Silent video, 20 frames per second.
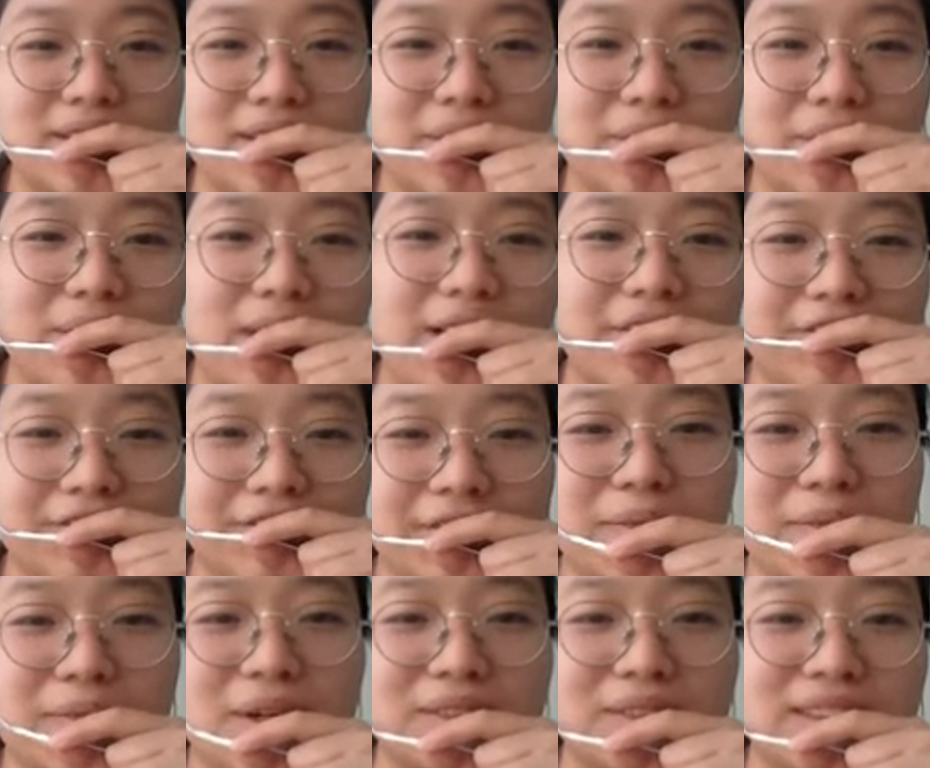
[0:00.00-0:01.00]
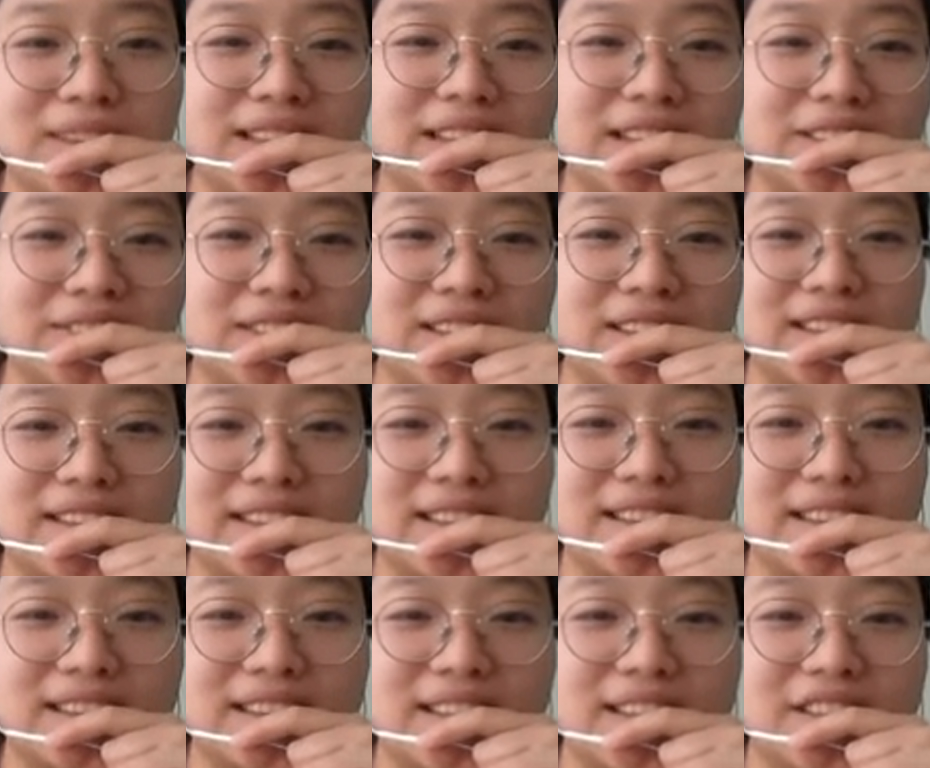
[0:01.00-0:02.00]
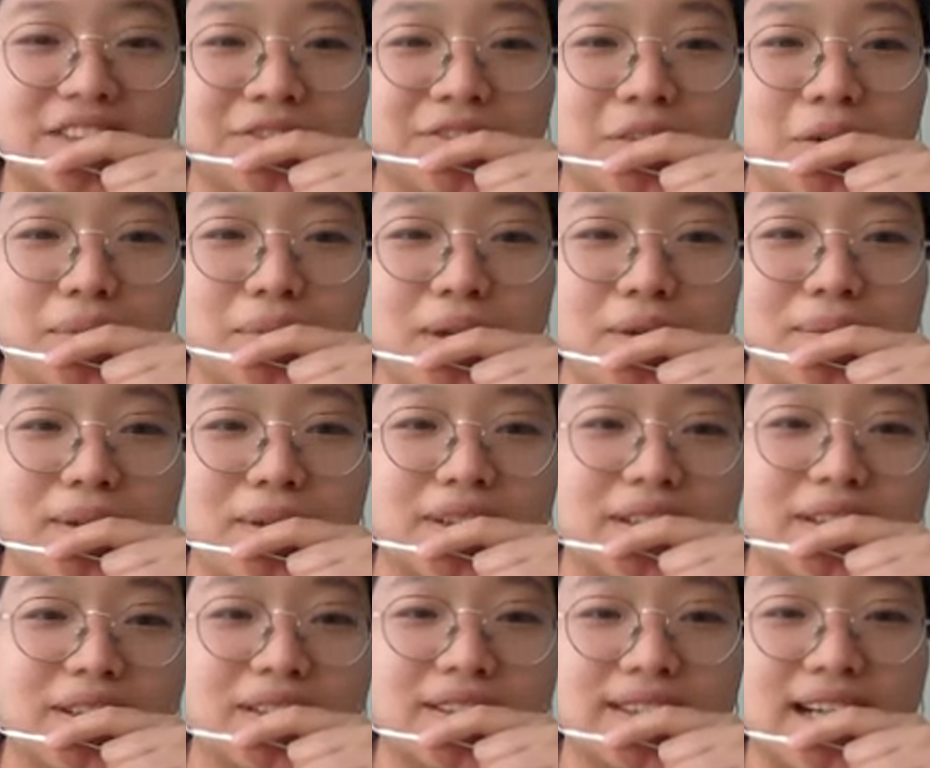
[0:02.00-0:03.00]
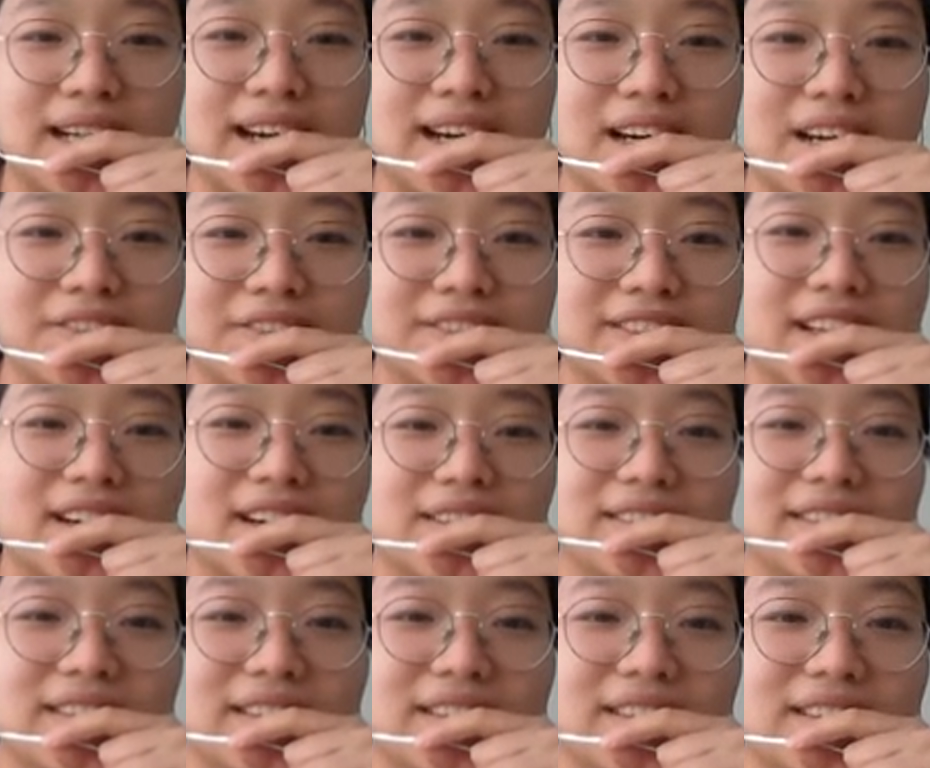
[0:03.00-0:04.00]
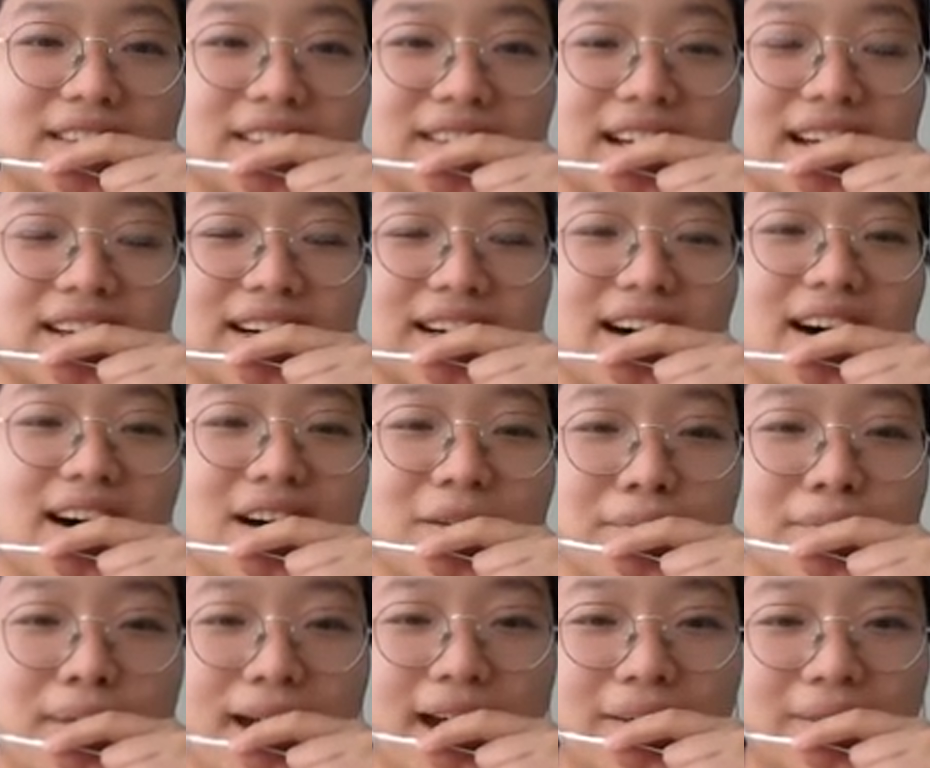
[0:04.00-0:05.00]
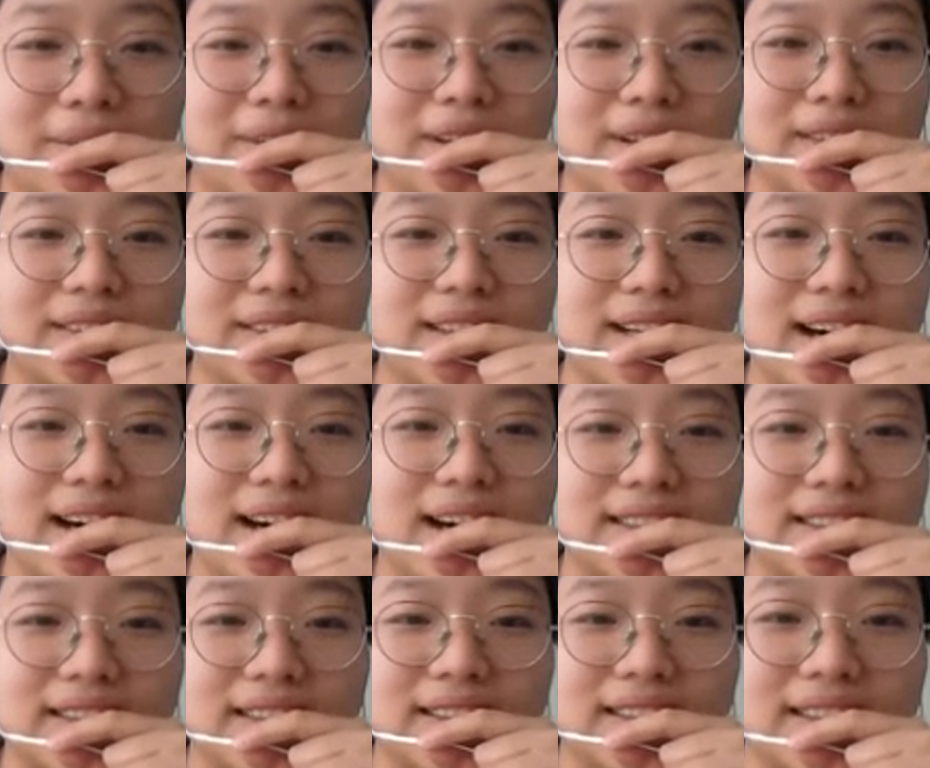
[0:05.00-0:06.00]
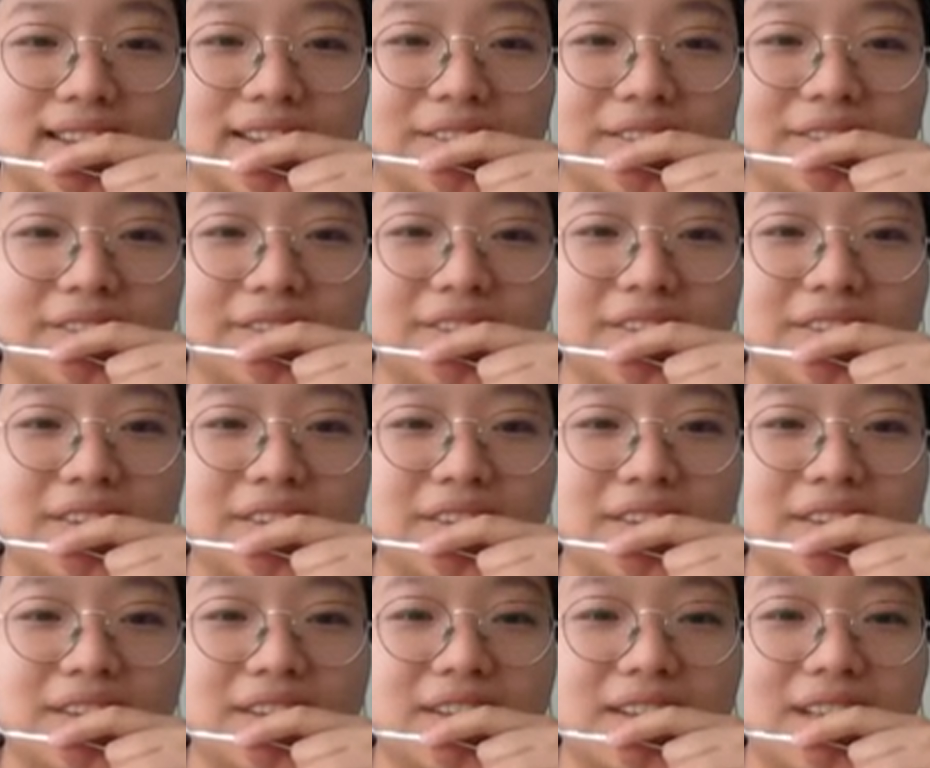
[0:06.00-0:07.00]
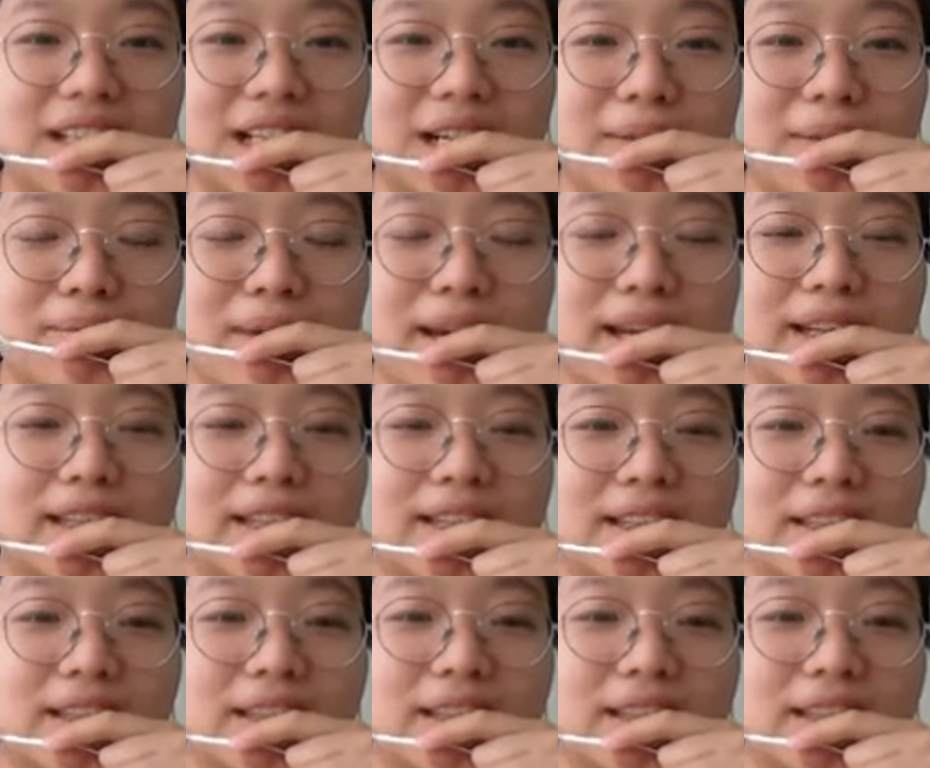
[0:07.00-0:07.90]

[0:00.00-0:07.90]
one of the most interesting things for me because I have some like art background. I think make the